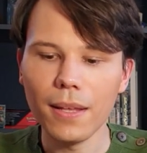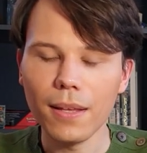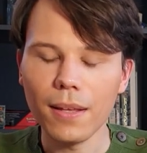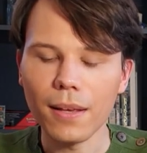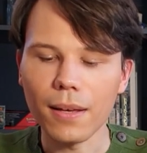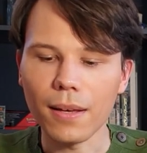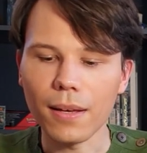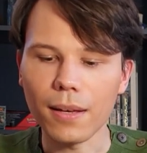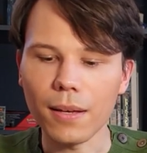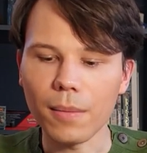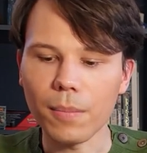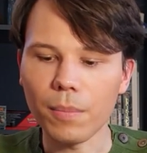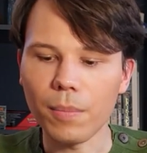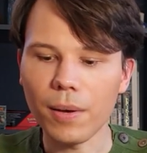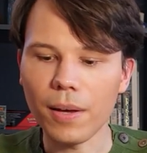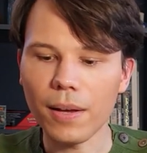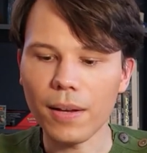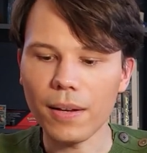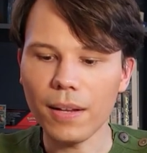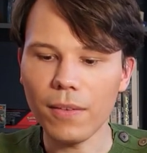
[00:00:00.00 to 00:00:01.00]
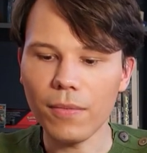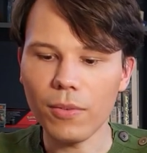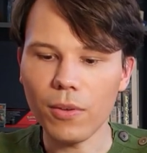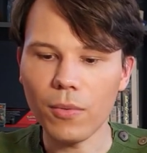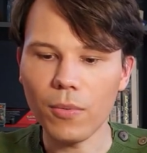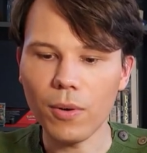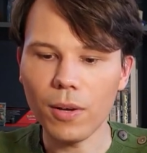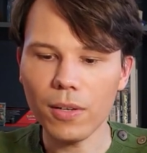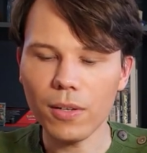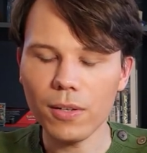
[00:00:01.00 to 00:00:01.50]
But if you
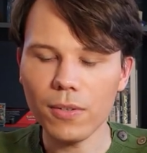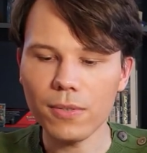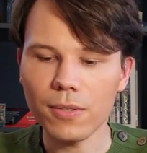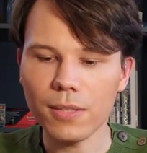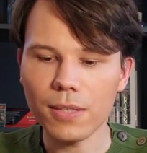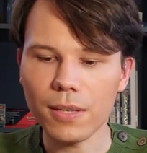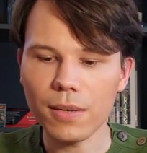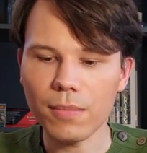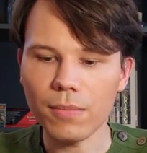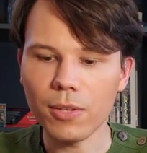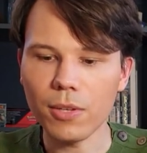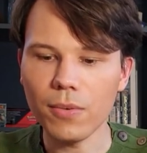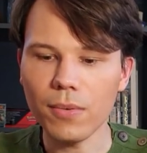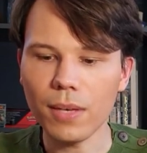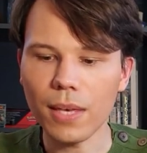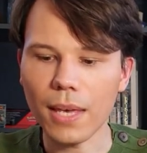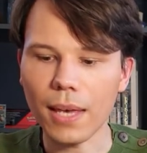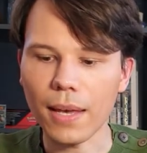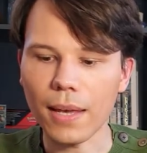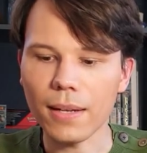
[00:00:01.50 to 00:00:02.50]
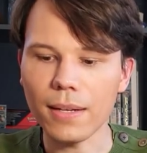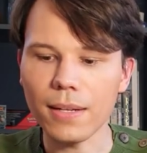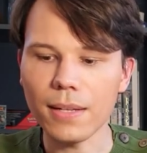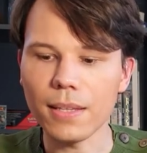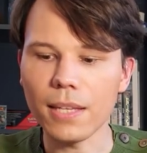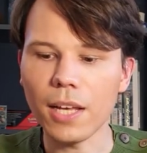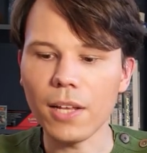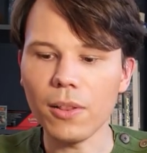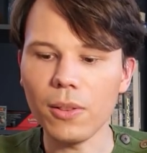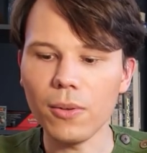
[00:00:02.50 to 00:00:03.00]
want to use them, you can.
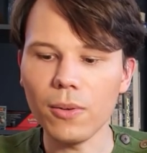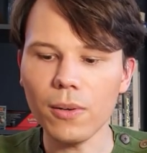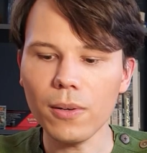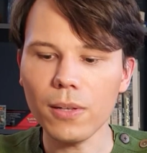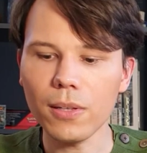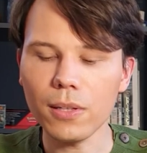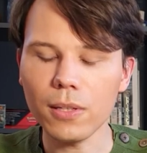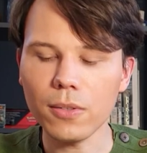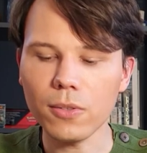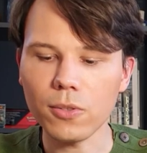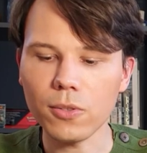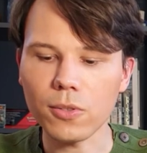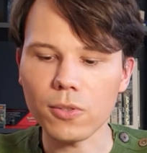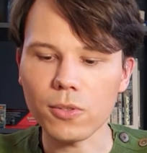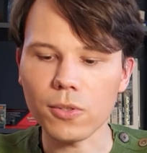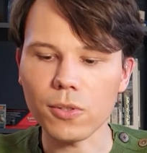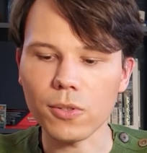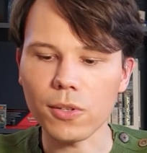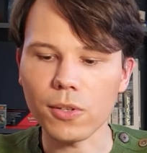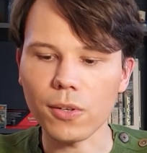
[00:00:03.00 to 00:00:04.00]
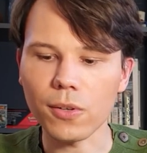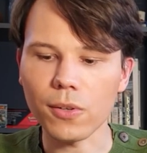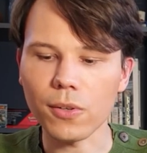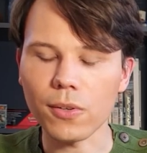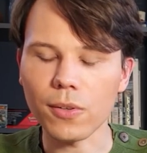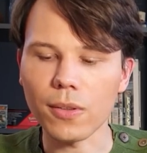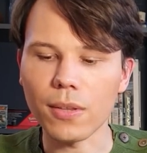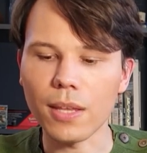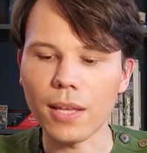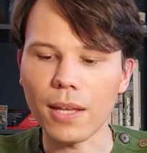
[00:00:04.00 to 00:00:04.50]
They look a little
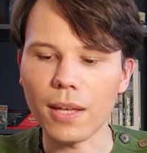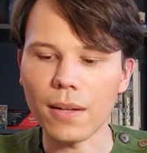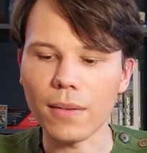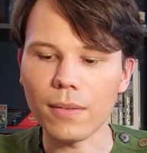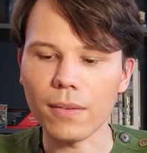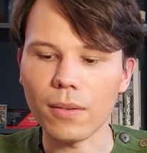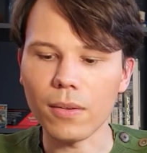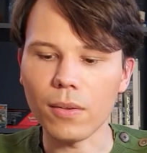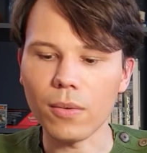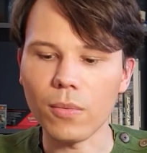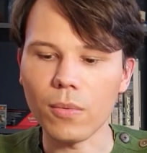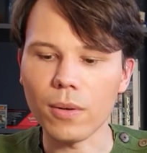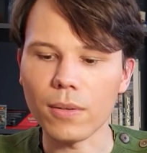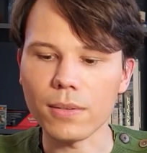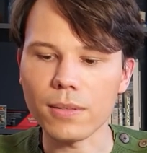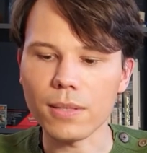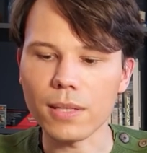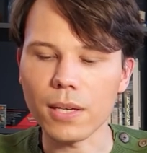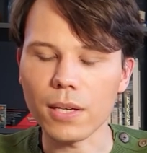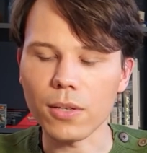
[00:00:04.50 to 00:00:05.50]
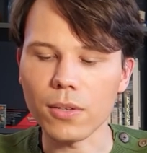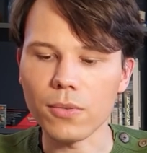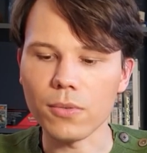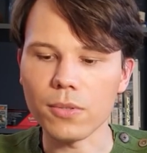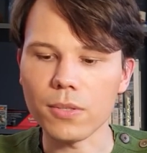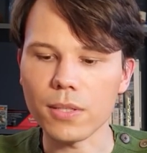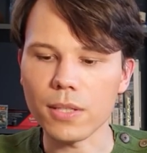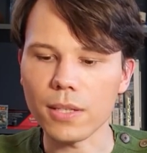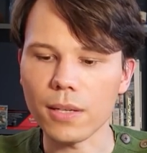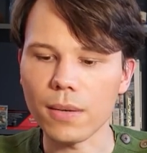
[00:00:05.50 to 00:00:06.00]
sturdier than the ones that
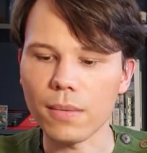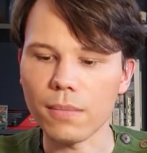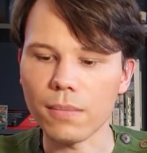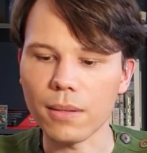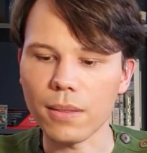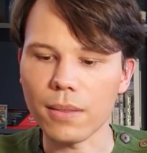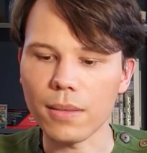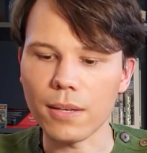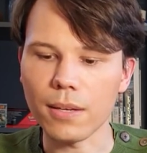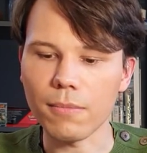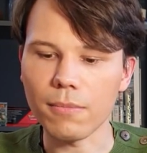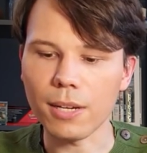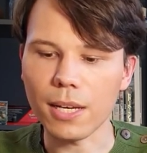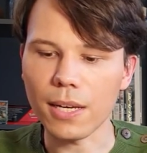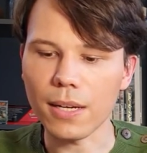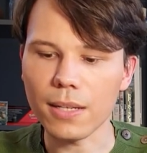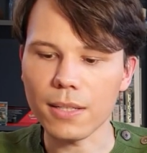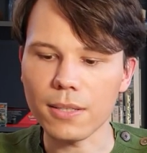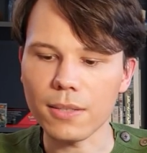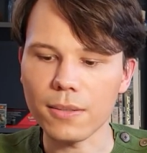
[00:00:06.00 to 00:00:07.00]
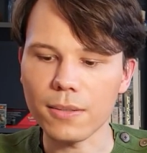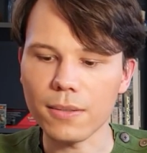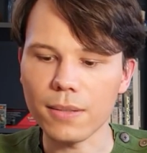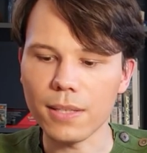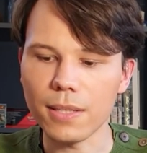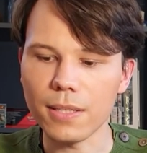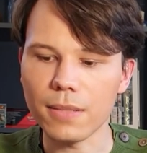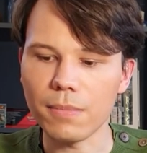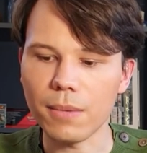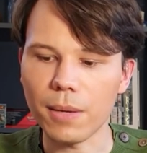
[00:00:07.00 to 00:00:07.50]
used to come with theme decks, so
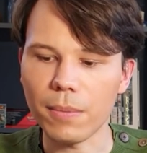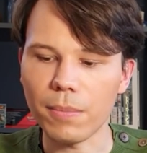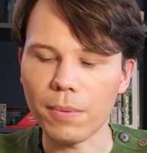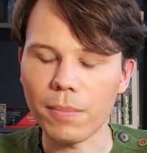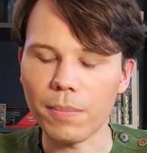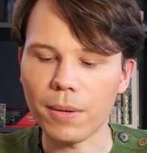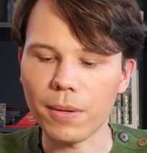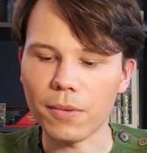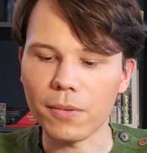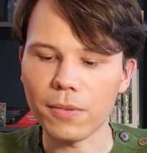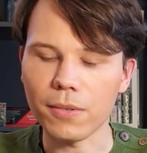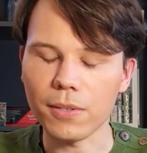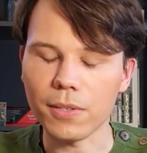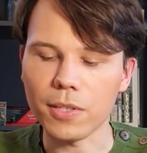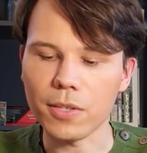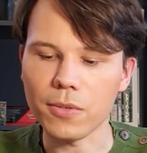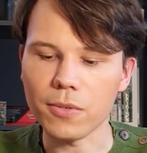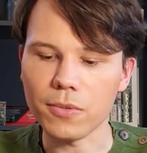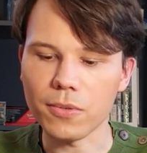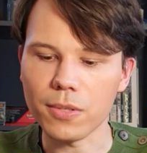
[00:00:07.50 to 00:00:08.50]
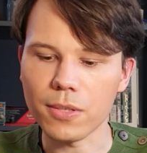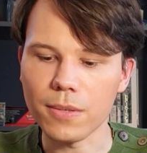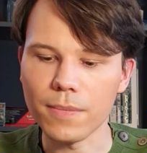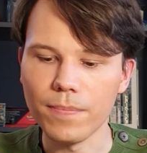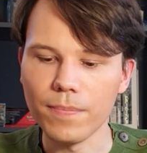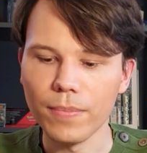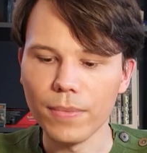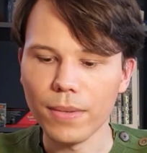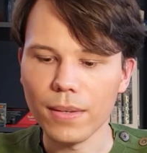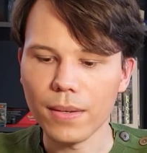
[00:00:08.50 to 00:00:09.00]
these might be better to use.
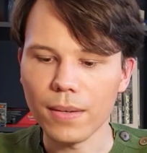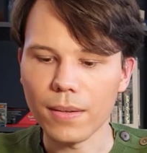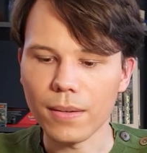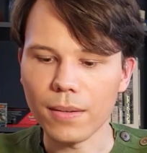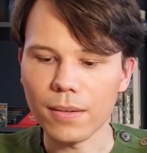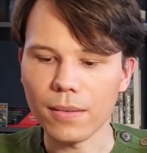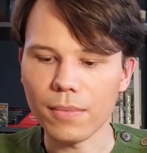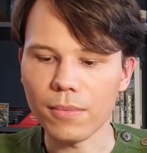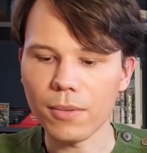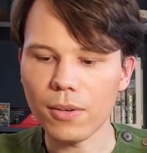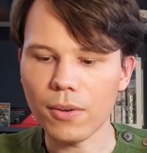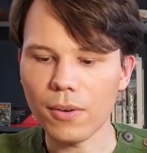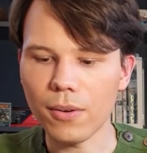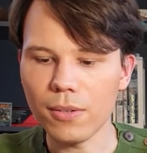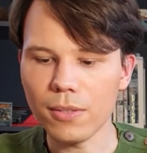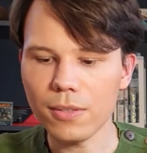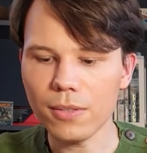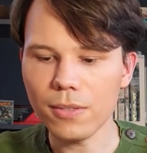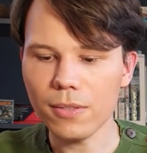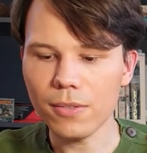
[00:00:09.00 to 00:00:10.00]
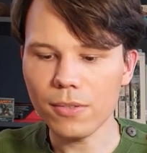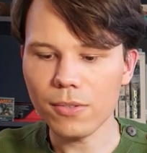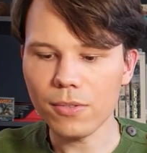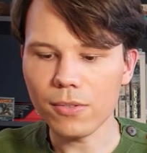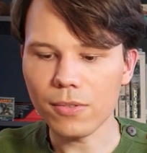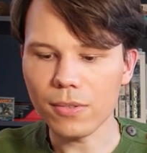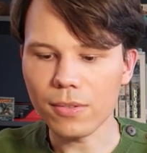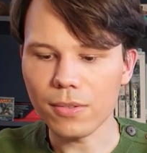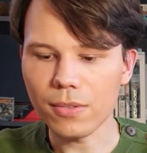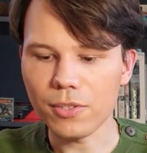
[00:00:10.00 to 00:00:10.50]
They're
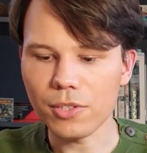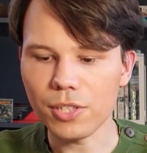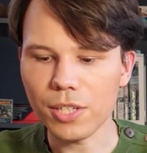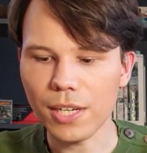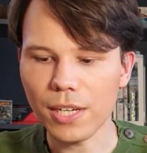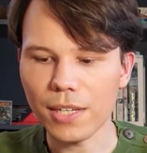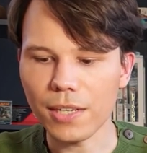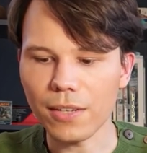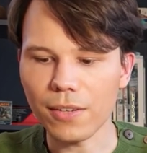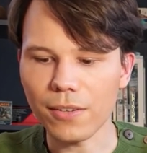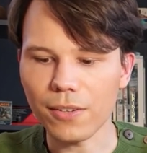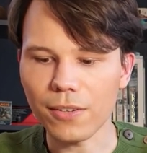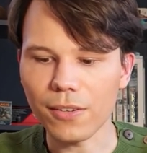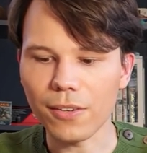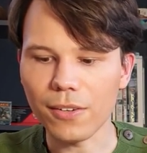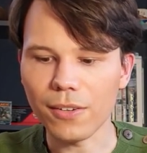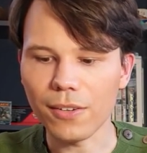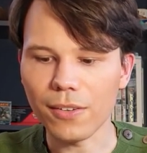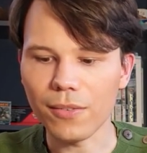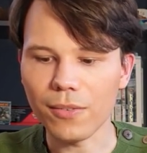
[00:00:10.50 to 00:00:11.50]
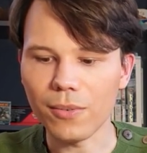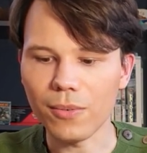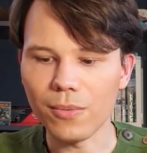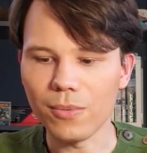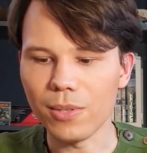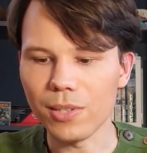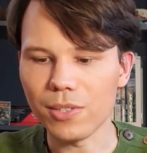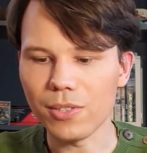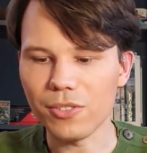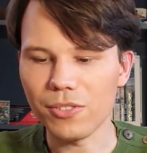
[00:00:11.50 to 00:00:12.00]
also shinier,
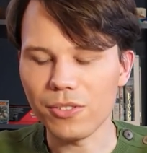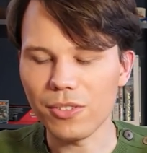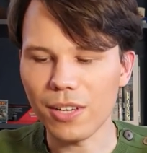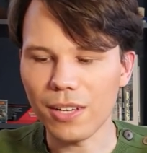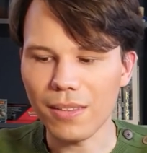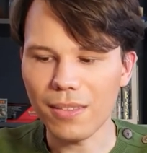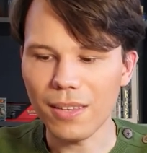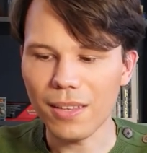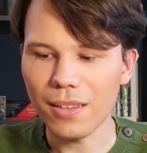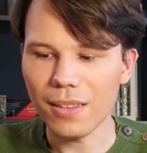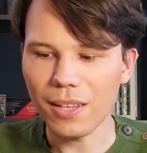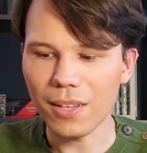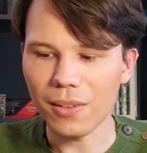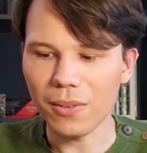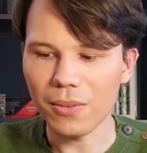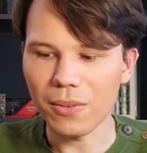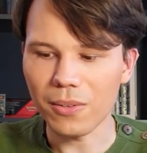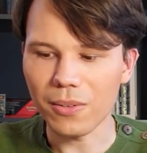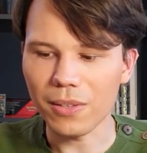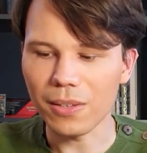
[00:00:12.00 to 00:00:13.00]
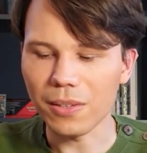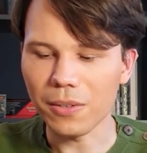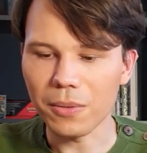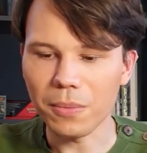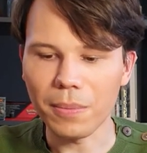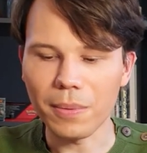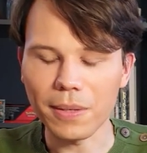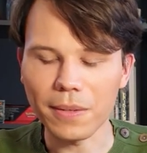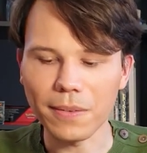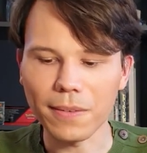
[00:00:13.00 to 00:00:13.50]
which I think they look a
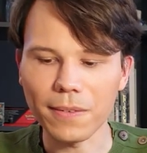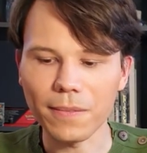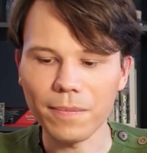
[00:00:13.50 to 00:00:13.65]
little better.